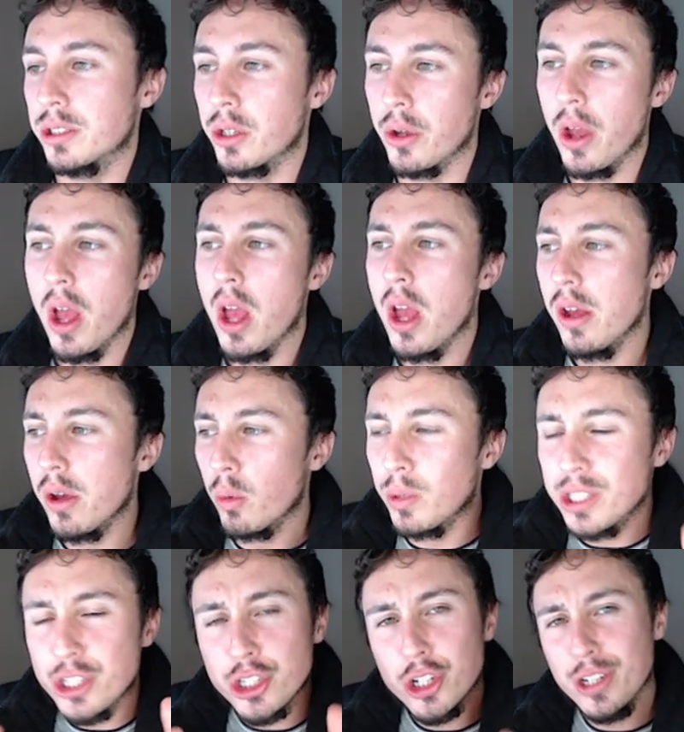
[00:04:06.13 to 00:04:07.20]
So we
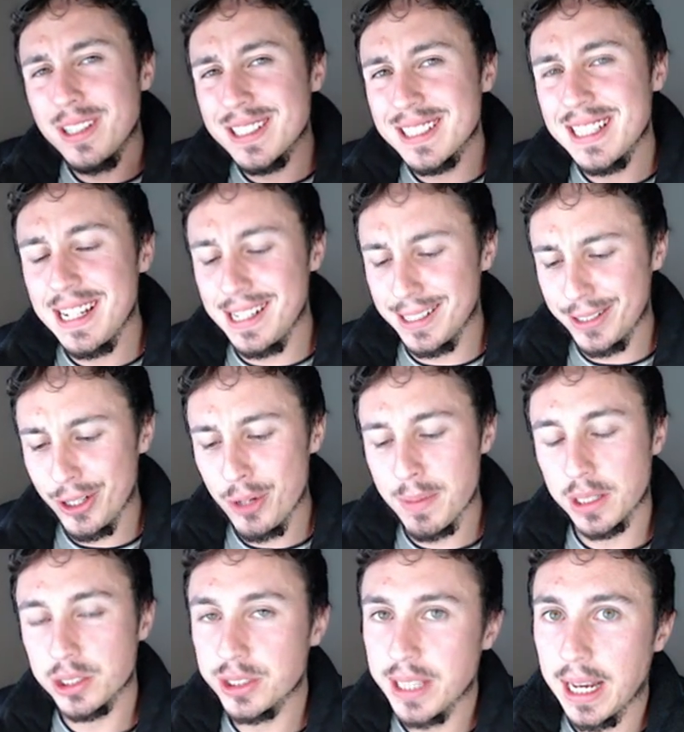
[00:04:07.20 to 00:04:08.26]
shouldn't see too
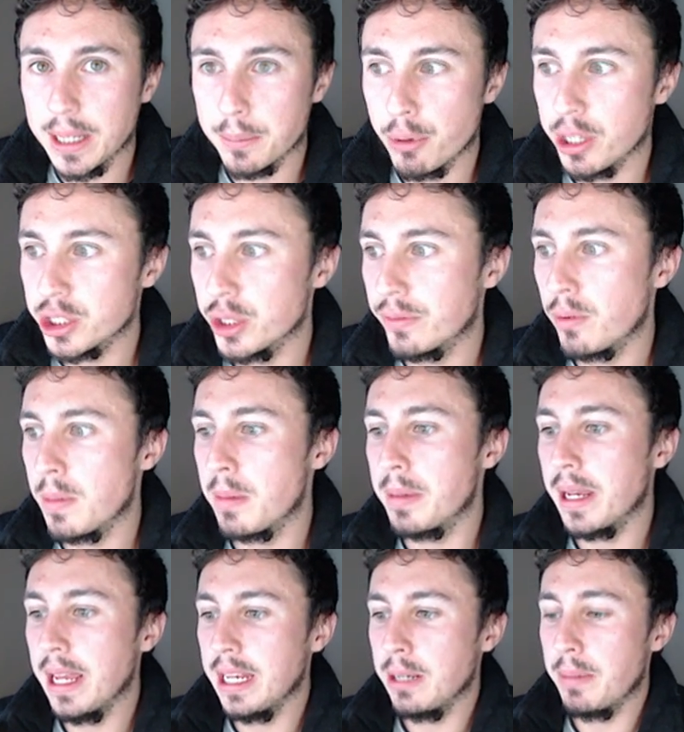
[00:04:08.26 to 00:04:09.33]
much selling pressure from the
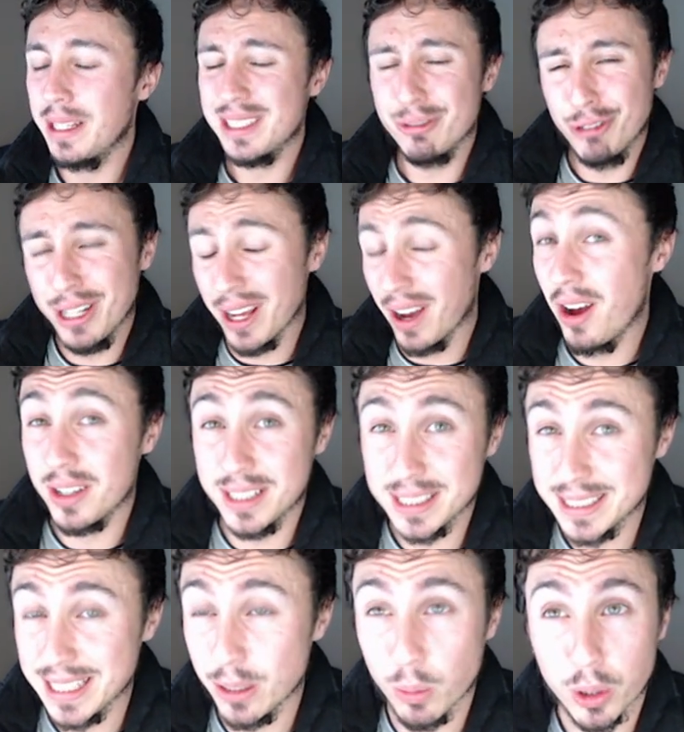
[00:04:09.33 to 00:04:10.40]
beginning, but it's really hard to
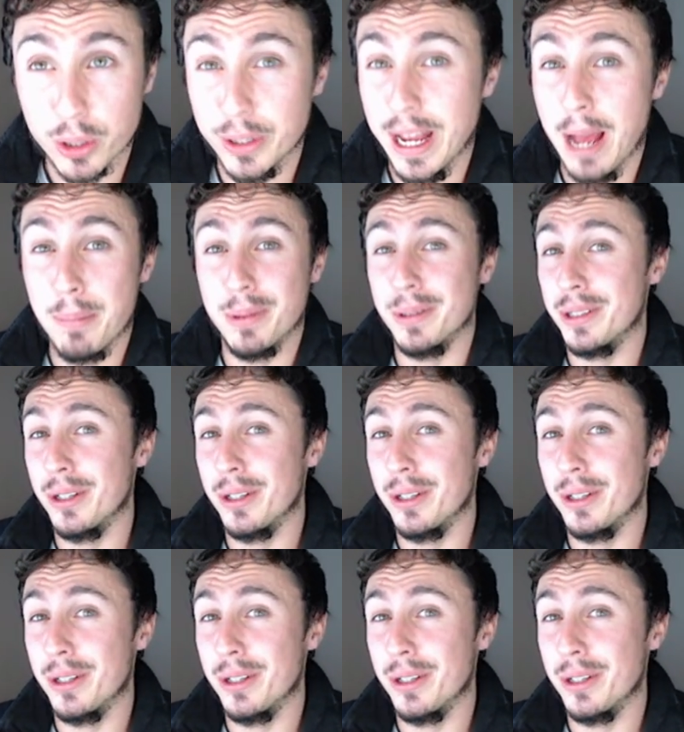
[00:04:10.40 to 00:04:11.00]
say what could happen.